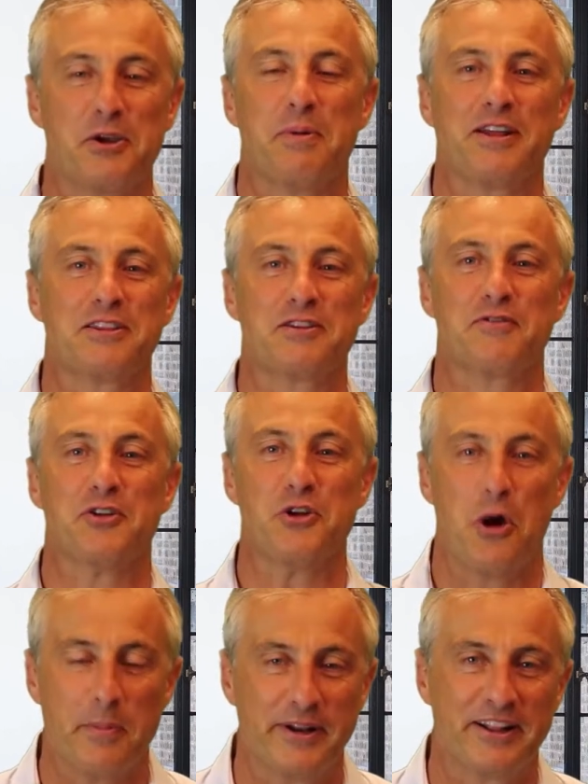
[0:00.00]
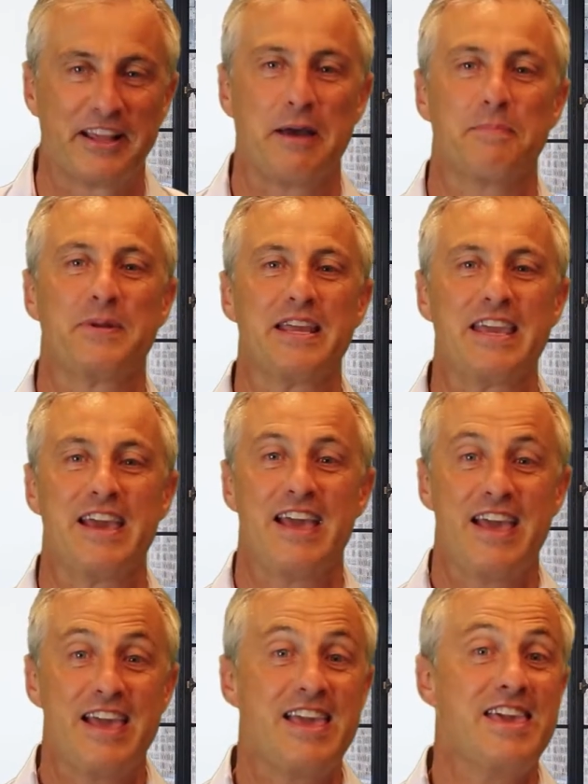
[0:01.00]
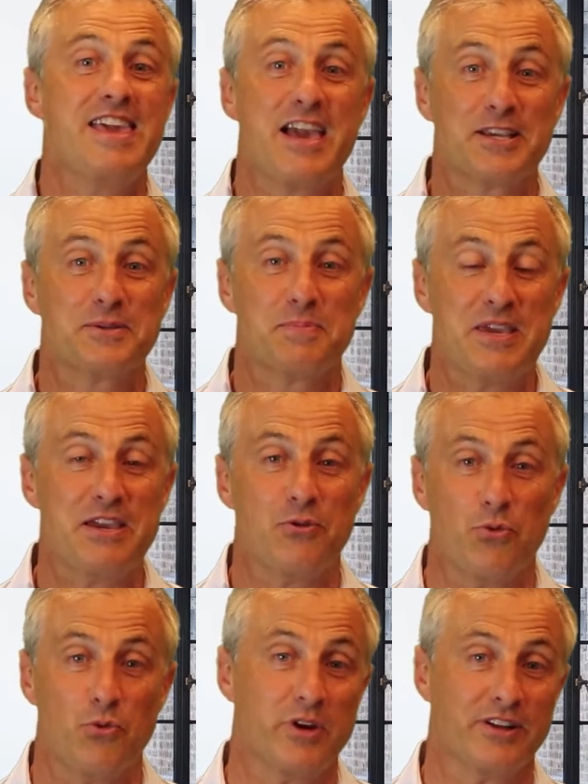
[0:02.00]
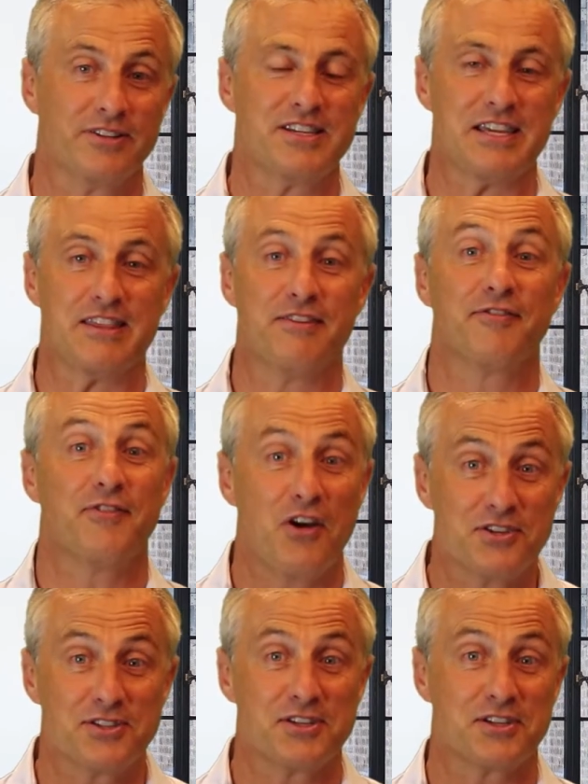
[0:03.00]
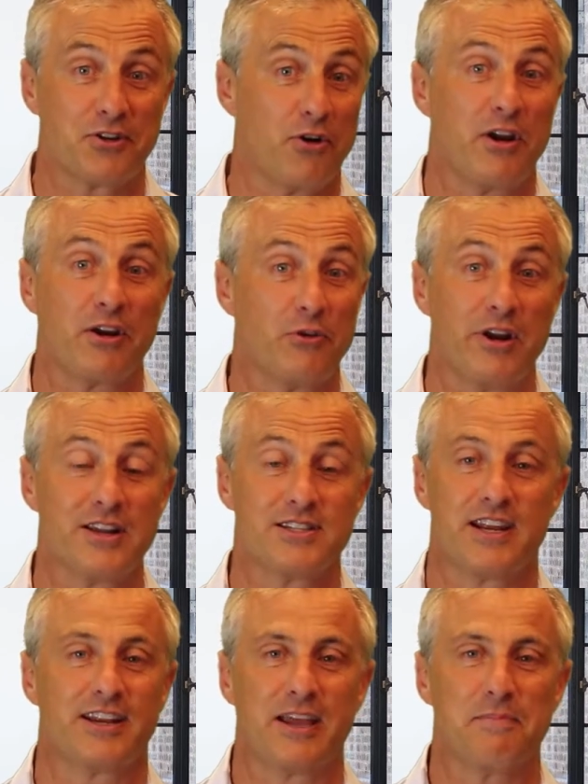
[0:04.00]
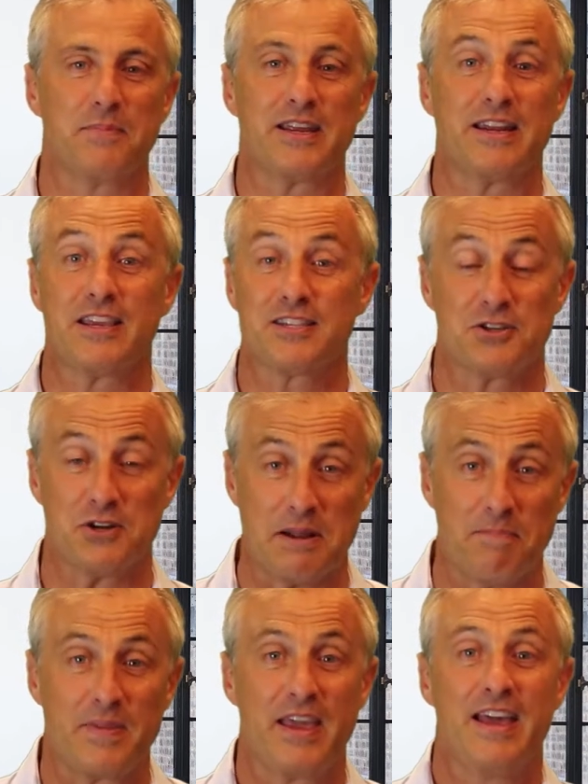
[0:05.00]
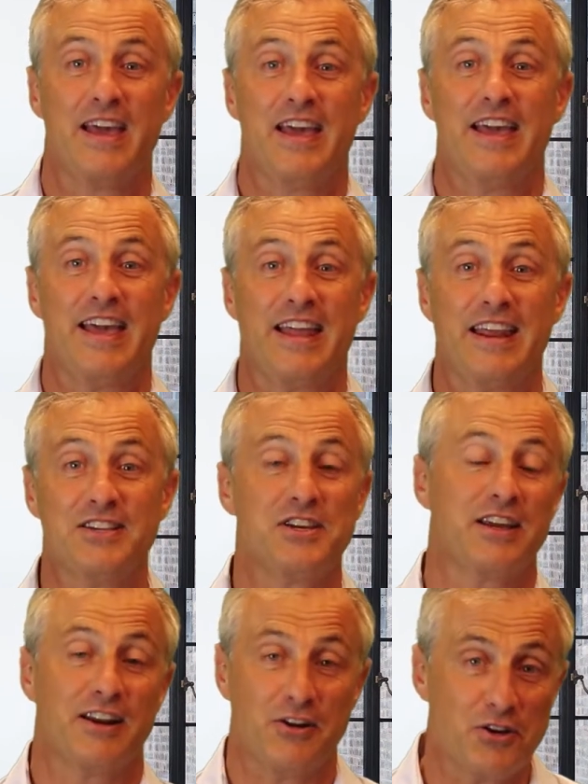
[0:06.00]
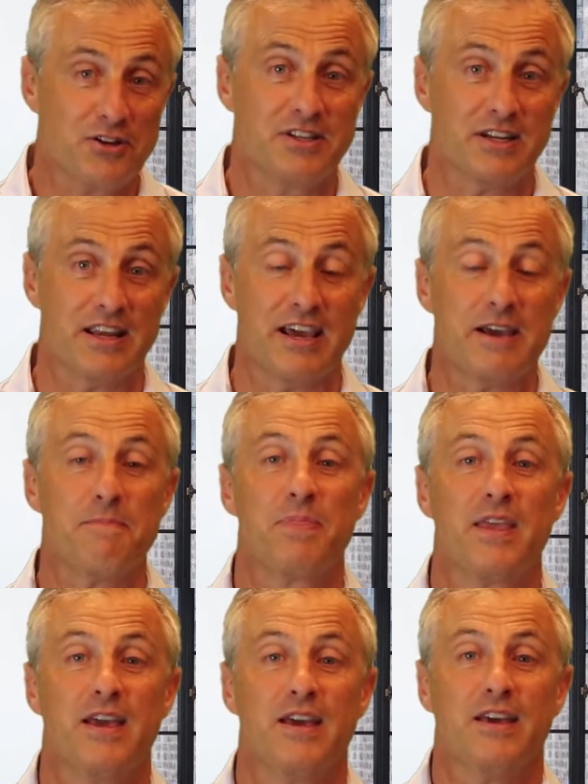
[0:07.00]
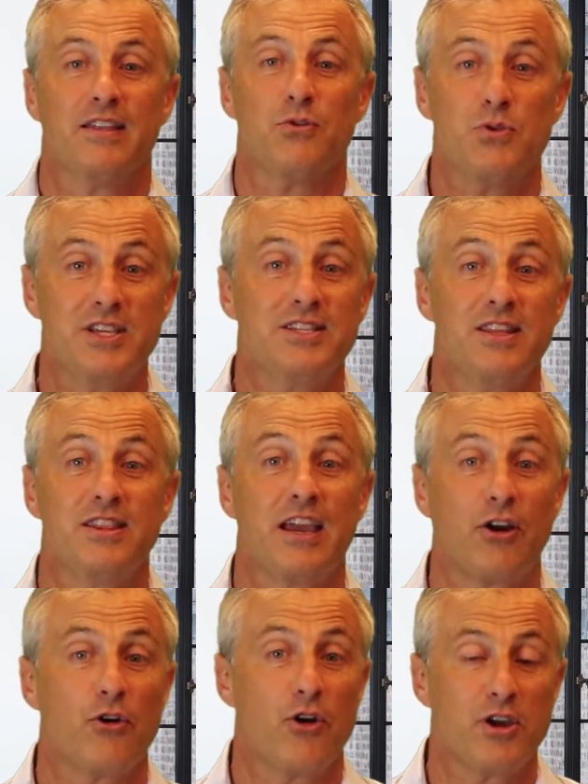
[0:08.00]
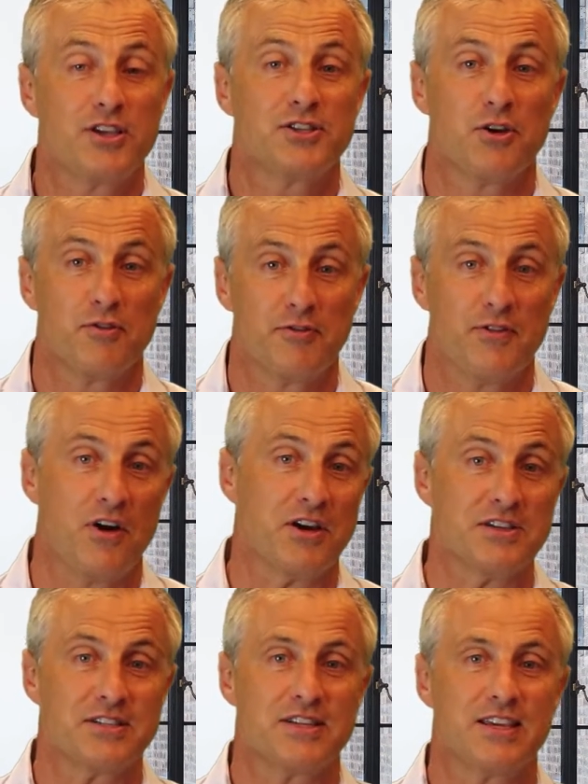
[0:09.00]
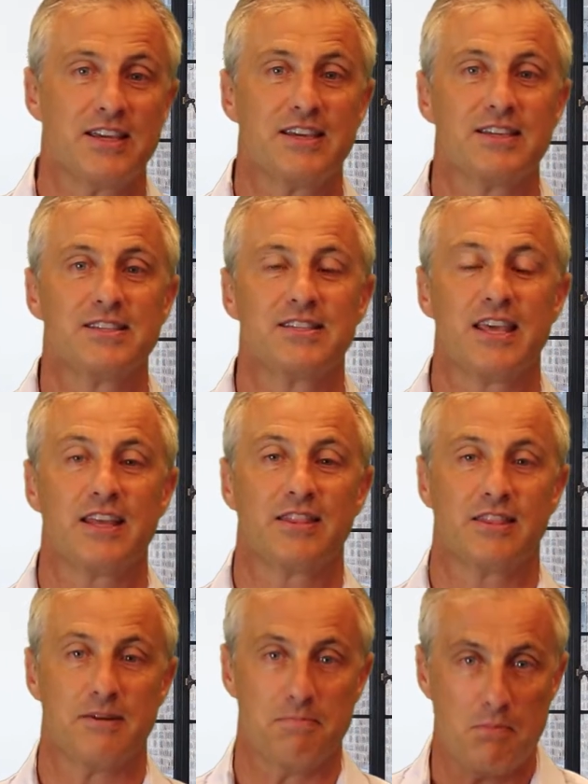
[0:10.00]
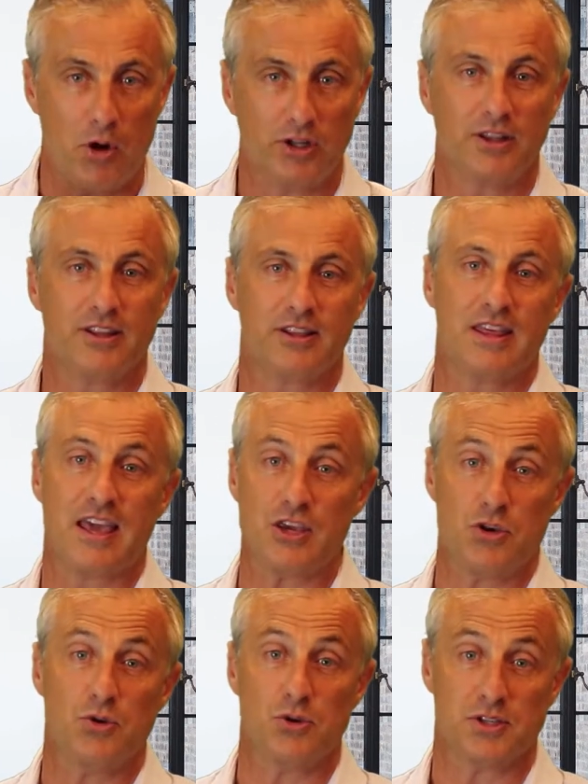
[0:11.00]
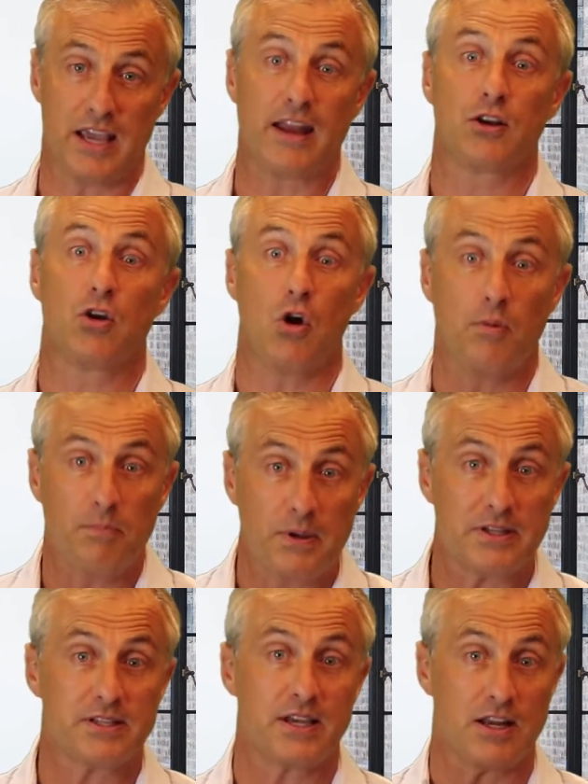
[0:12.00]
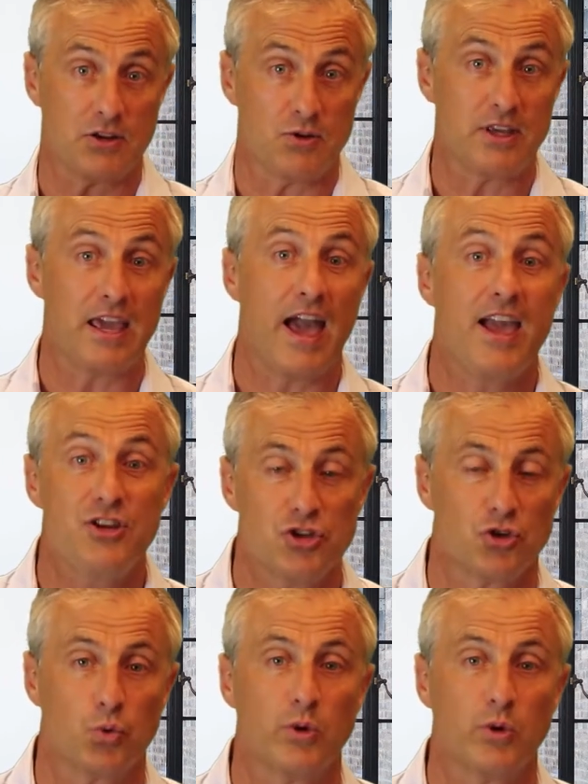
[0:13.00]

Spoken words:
you about this phenomenal company, eXp Realty, the fastest growing real estate company in history. And as you're going to learn today, the reason that they're growing so fast is that the model that they use and compensate you, the agent,